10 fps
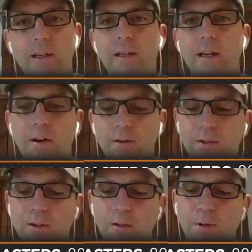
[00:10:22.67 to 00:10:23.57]
Now here's the
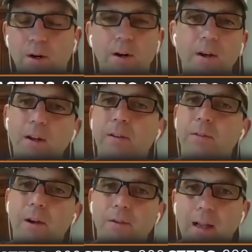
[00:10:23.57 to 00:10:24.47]
good part.
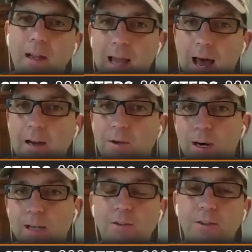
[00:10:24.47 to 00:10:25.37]
There's a lot of
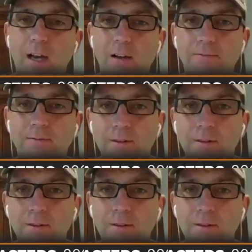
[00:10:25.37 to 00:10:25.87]
great stuff.